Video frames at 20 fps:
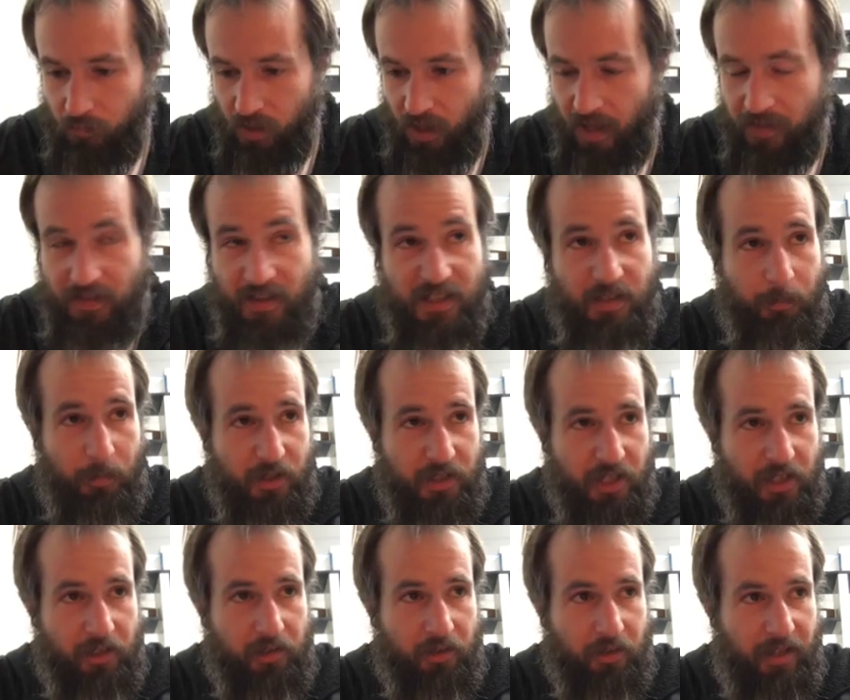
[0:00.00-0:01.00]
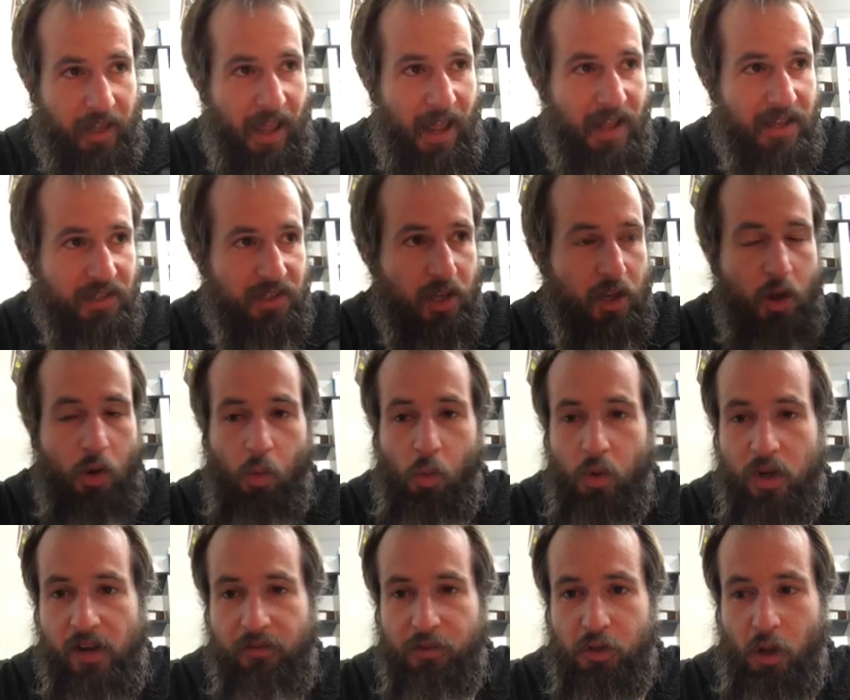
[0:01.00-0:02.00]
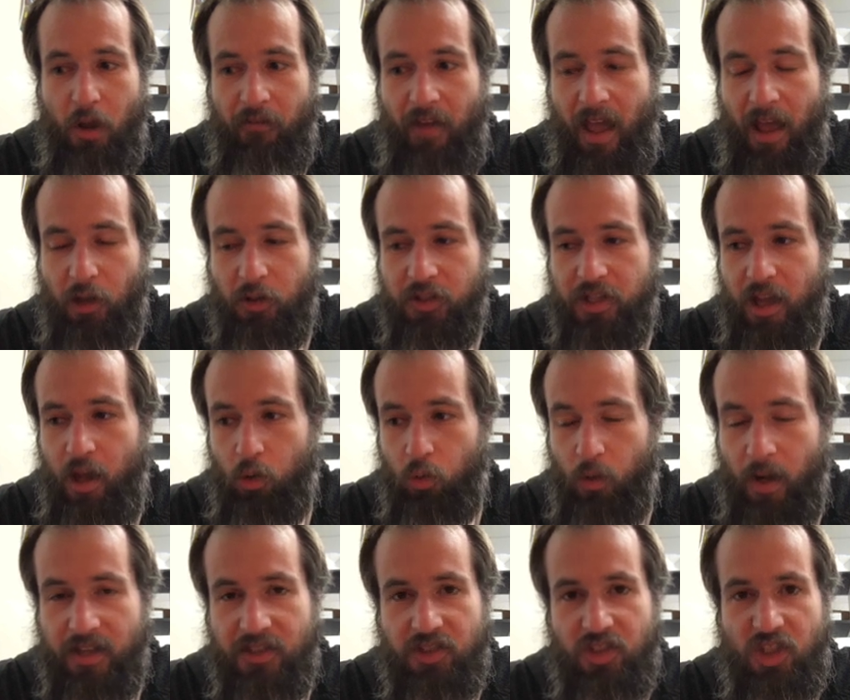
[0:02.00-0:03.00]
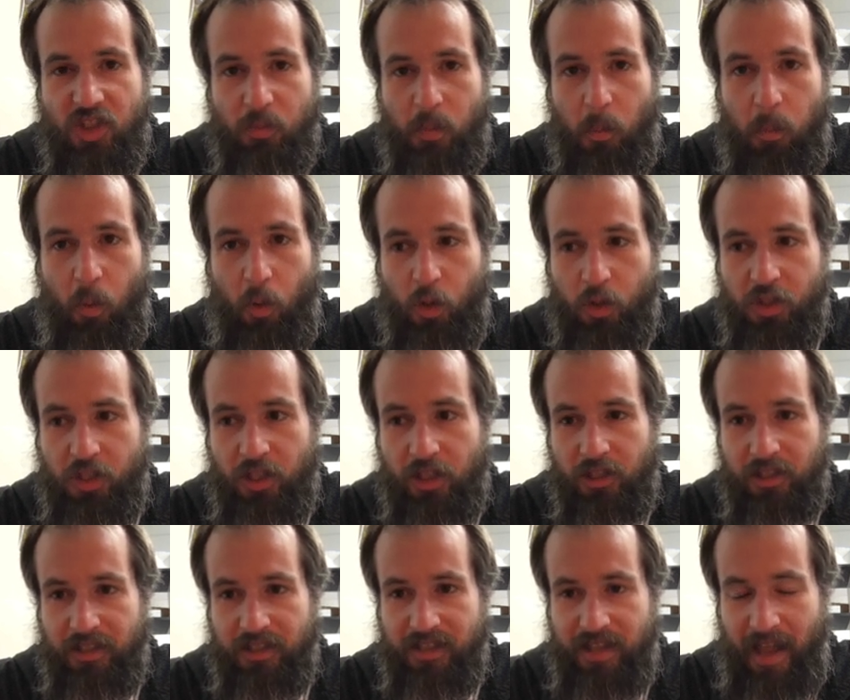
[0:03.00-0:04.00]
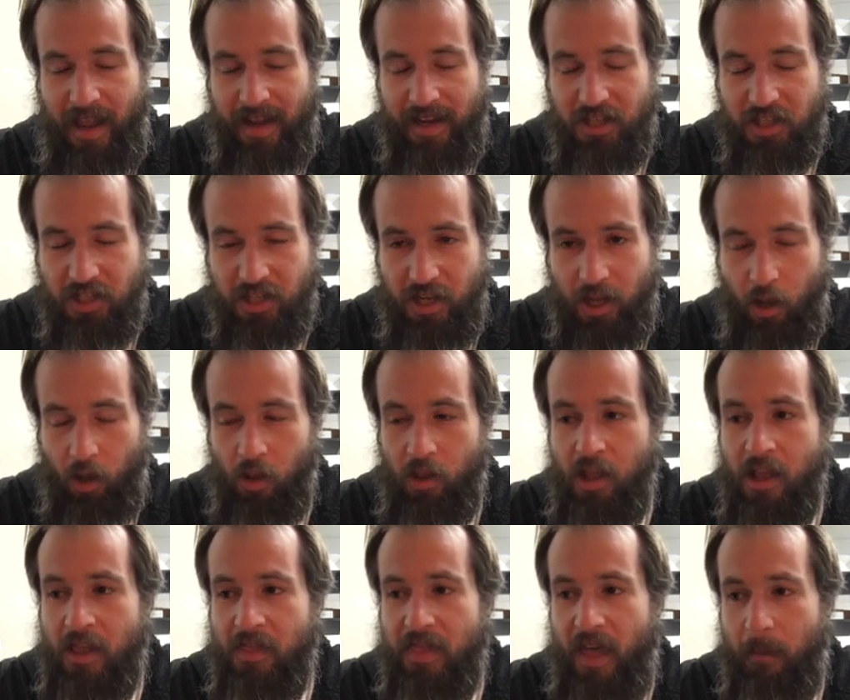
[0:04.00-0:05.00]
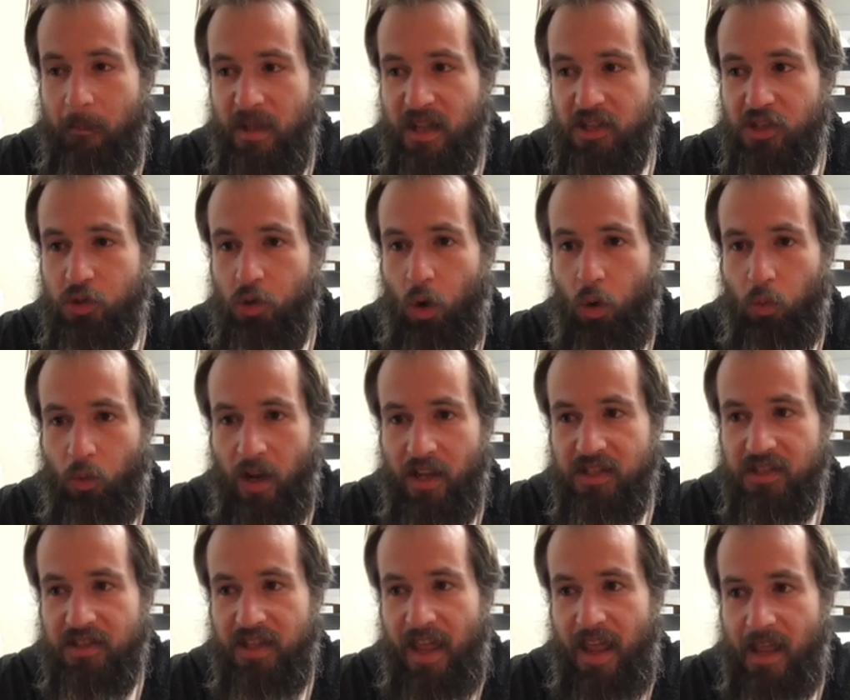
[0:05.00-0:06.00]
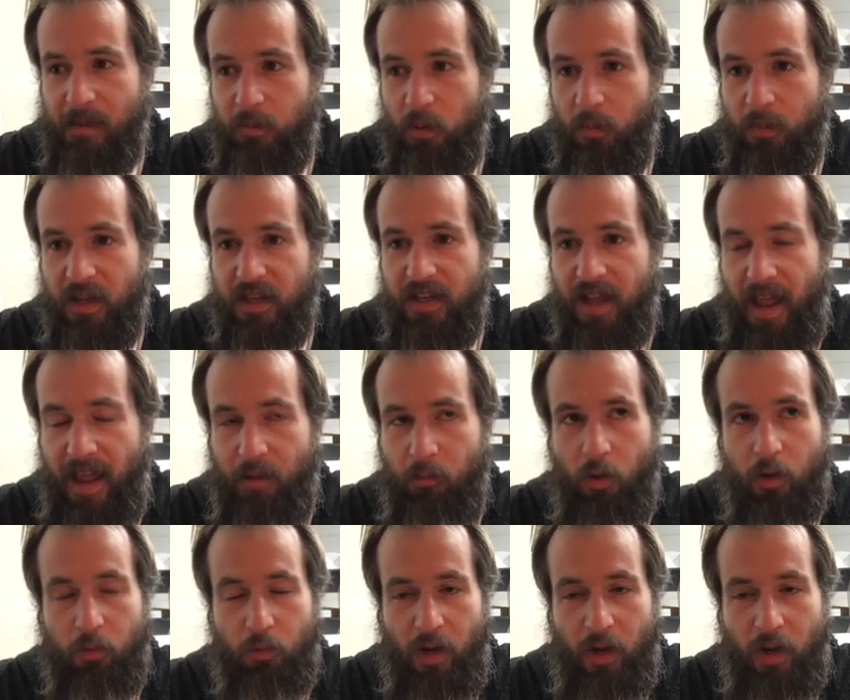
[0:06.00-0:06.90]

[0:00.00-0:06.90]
in this particular case, whenever you have LDL raised disproportionately to HDL, that means you are raising the ApoB to A1